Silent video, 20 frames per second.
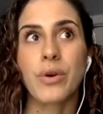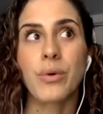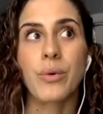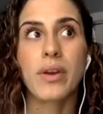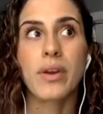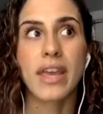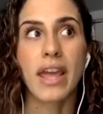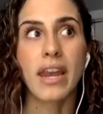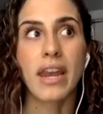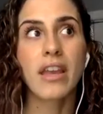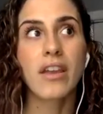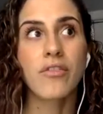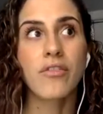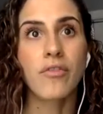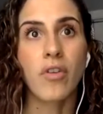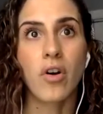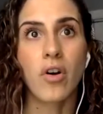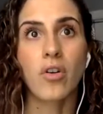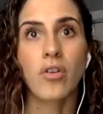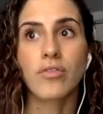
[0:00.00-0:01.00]
getting
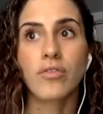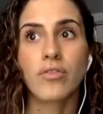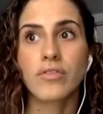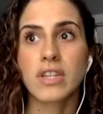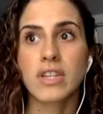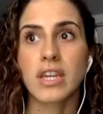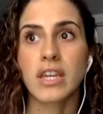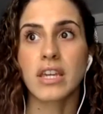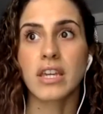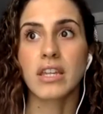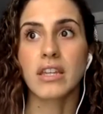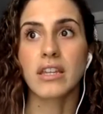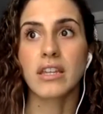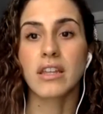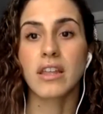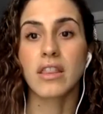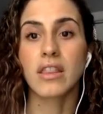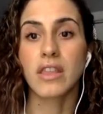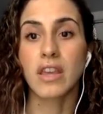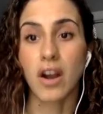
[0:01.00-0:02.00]
involved in
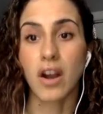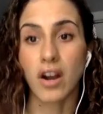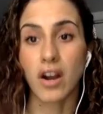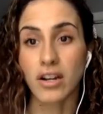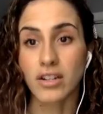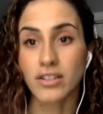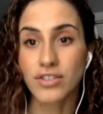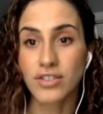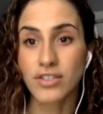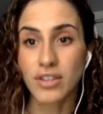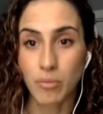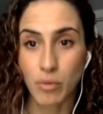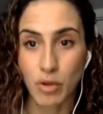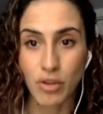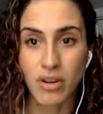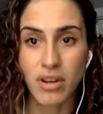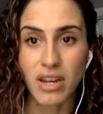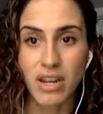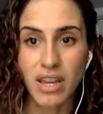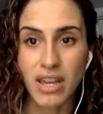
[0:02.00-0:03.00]
the arts
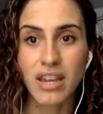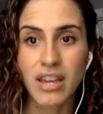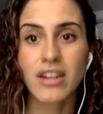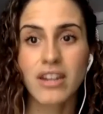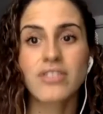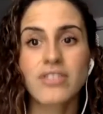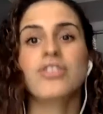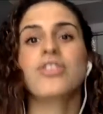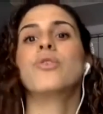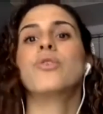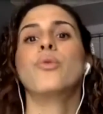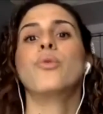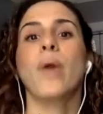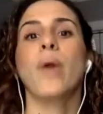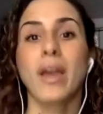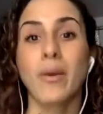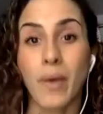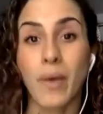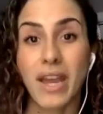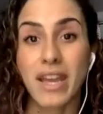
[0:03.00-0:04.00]
community here is a
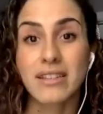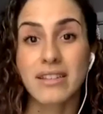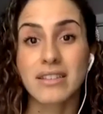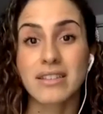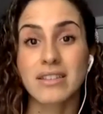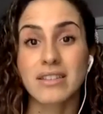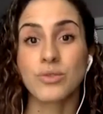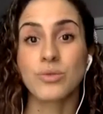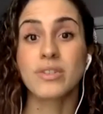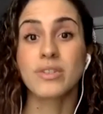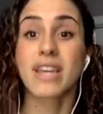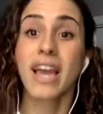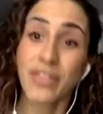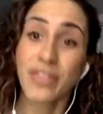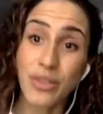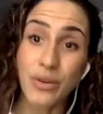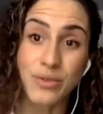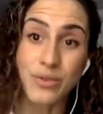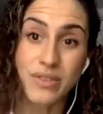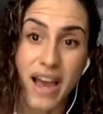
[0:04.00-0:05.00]
great way to get
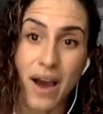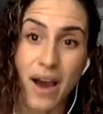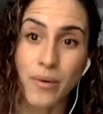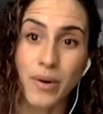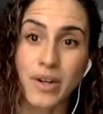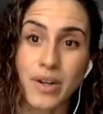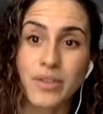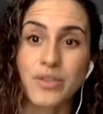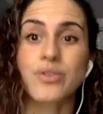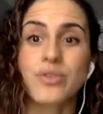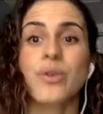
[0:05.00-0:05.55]
those hours.